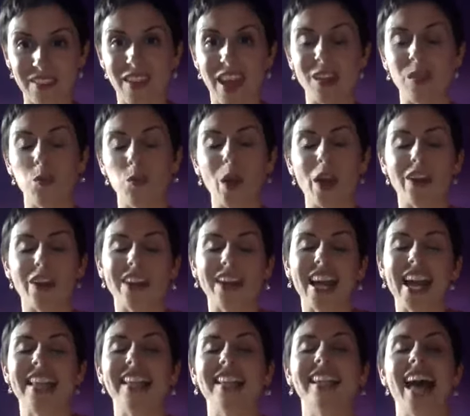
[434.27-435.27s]
right where
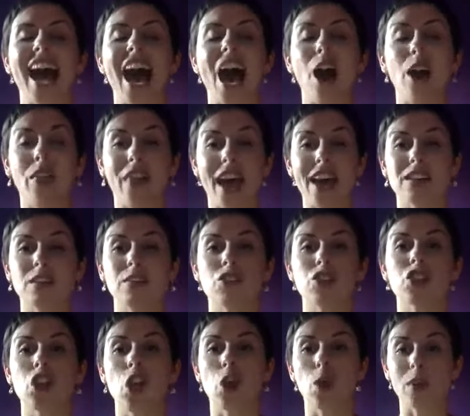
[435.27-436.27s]
can i allow that
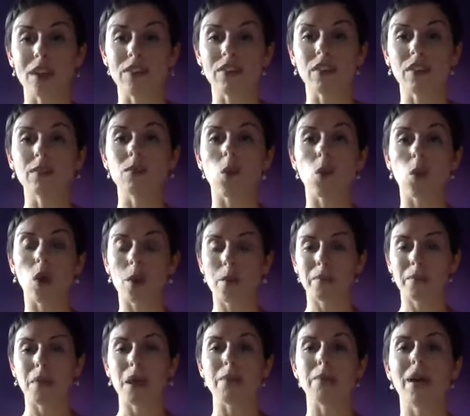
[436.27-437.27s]
to show even more
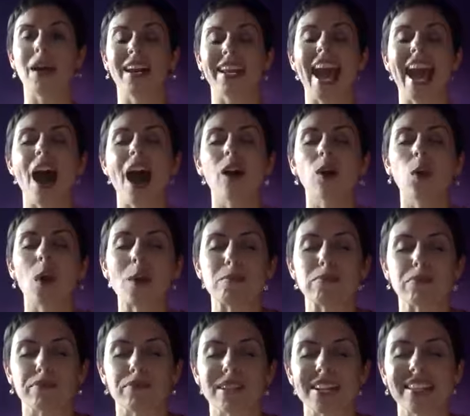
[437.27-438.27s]
up in my body how do
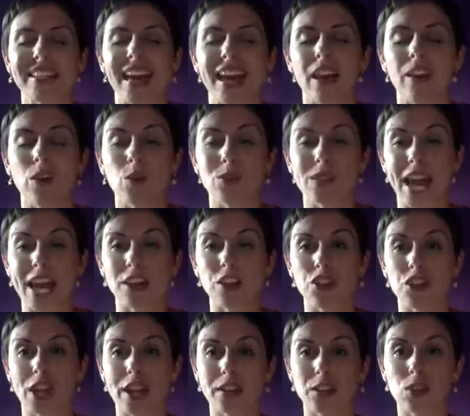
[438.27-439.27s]
i bring that those
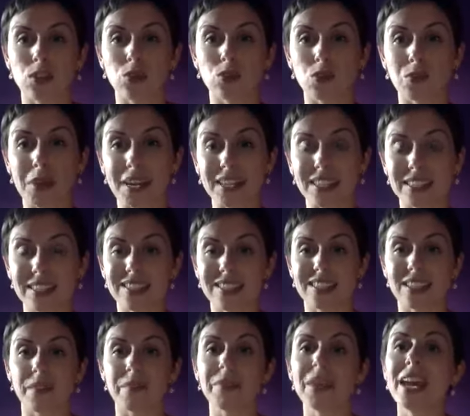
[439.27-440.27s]
energetics through my
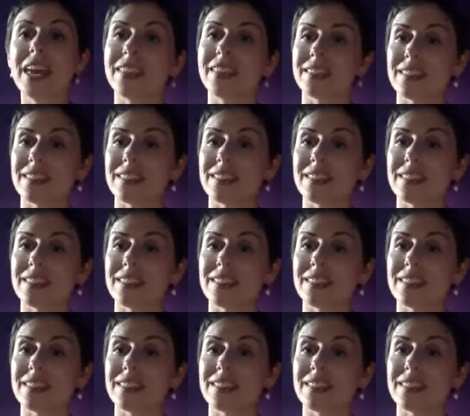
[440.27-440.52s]
system